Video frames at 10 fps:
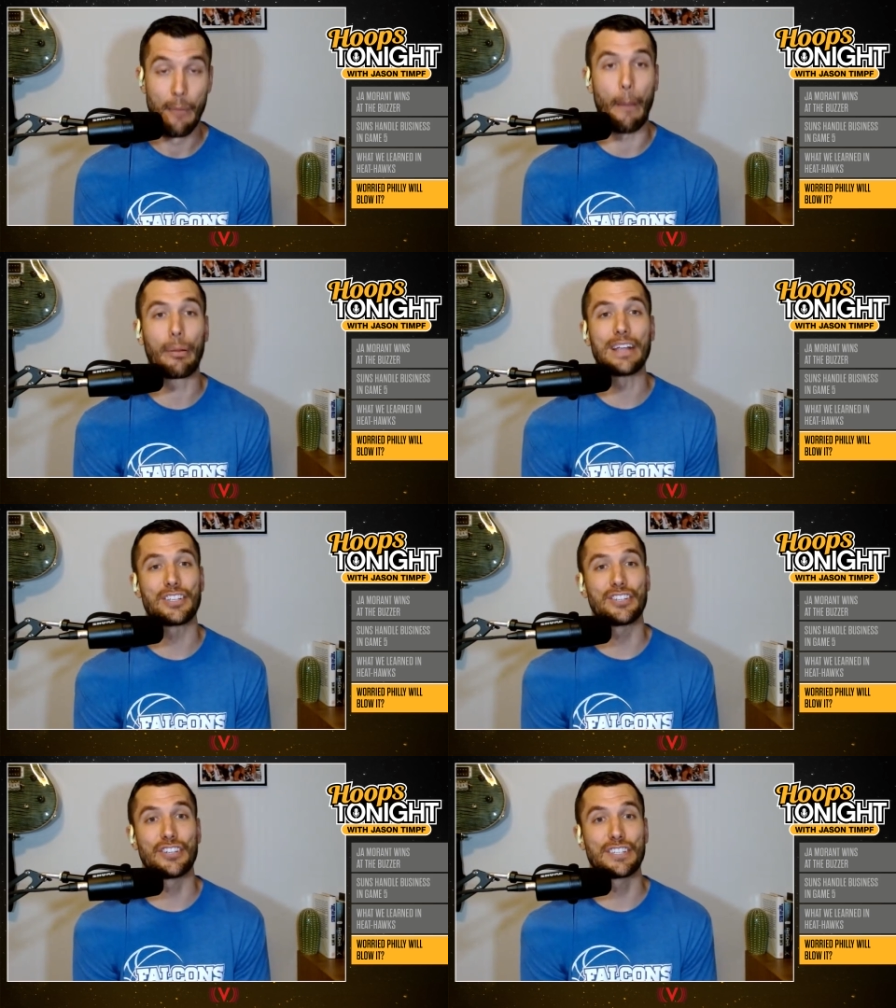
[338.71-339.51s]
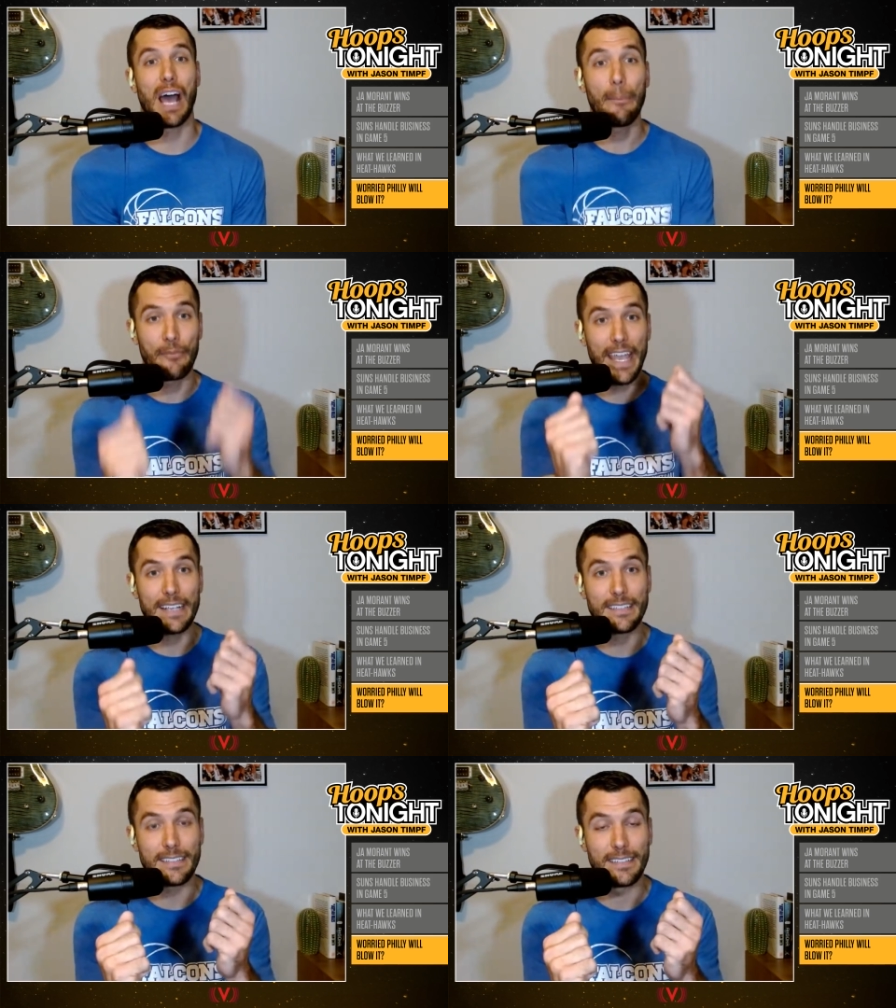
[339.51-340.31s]
But Precious just up
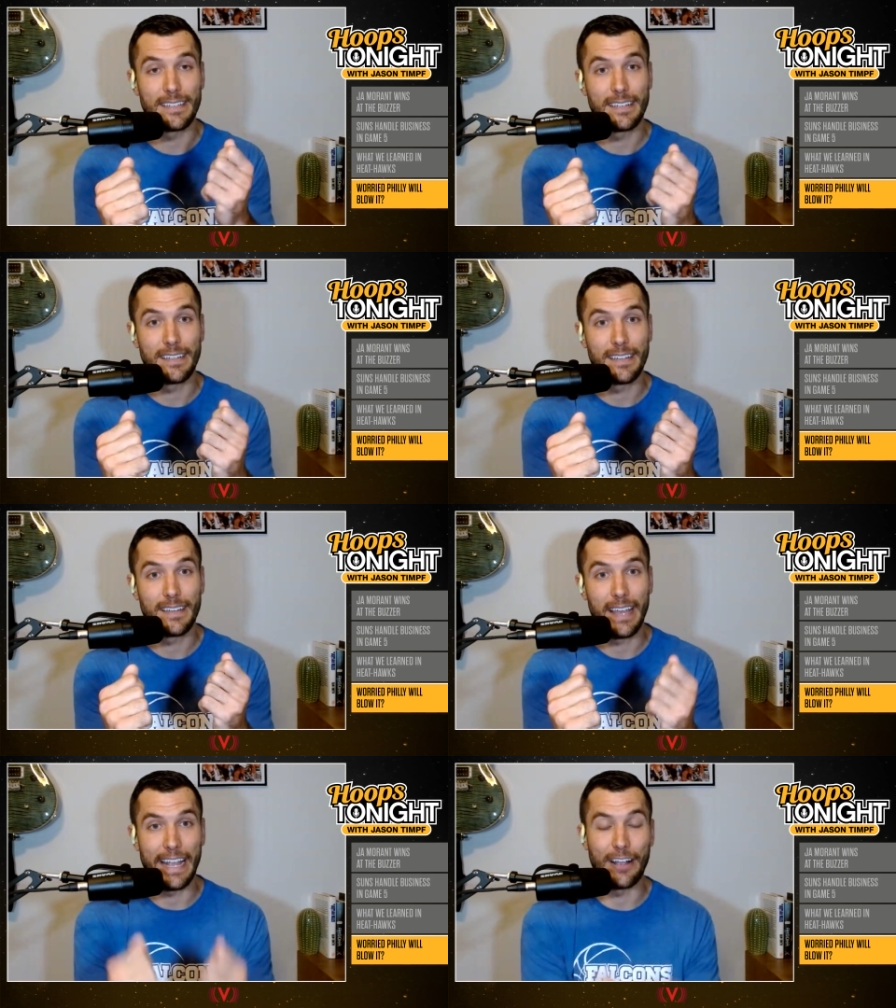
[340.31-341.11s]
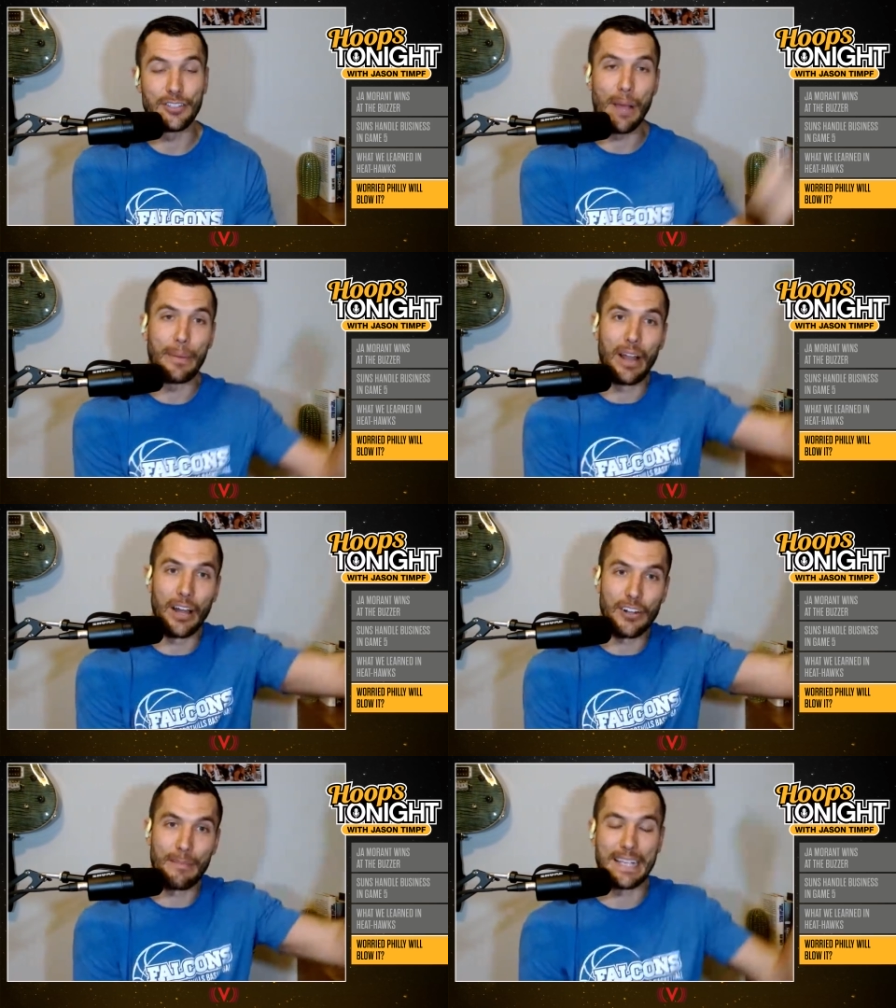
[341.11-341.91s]
fakes and goes up and
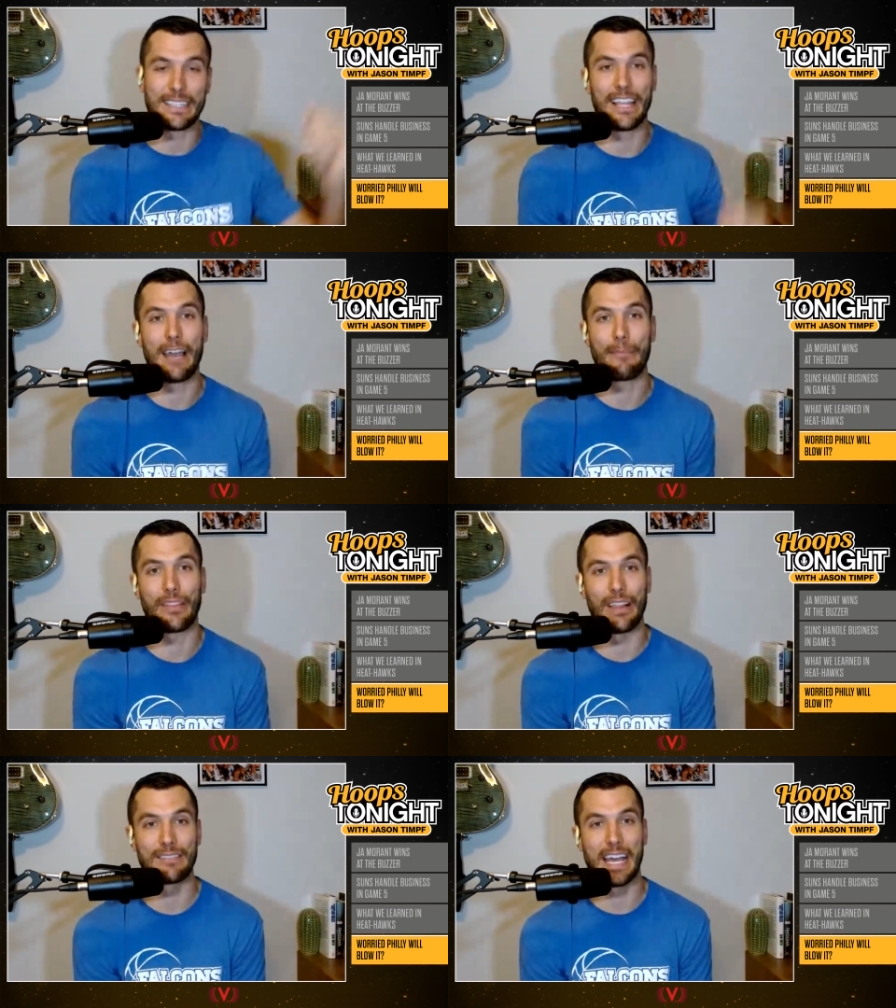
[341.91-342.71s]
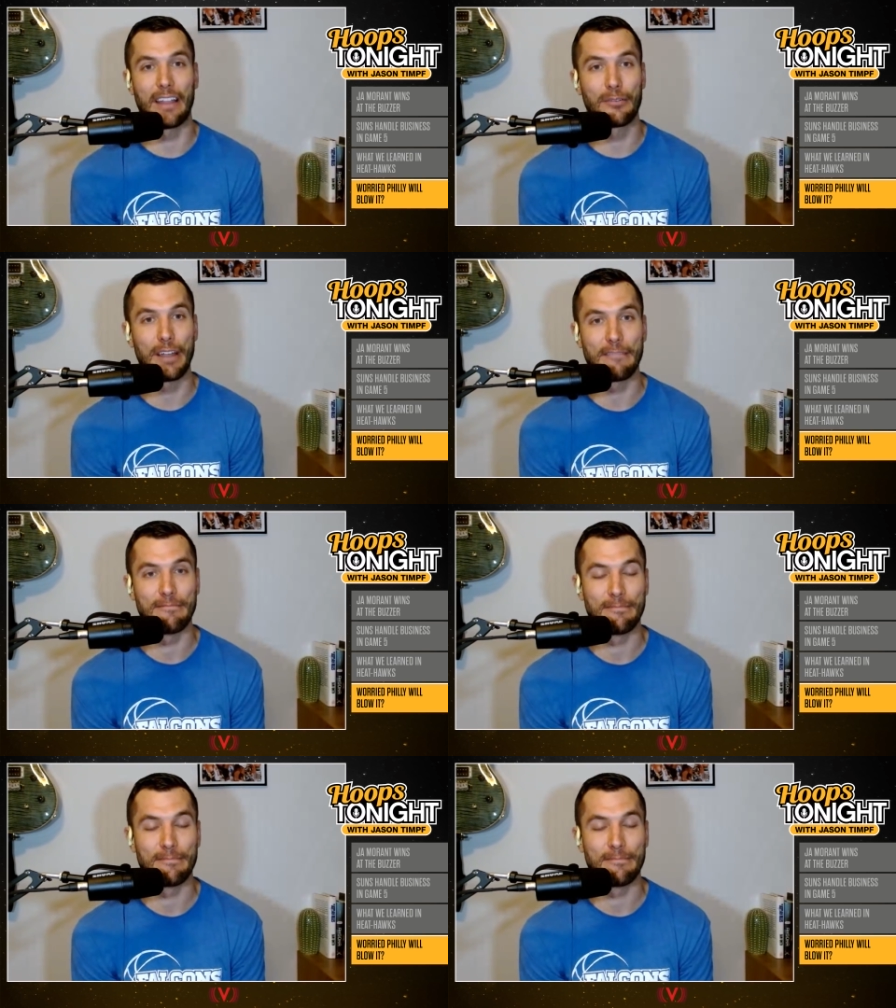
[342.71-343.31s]
under and makes a layup on the left side of the rim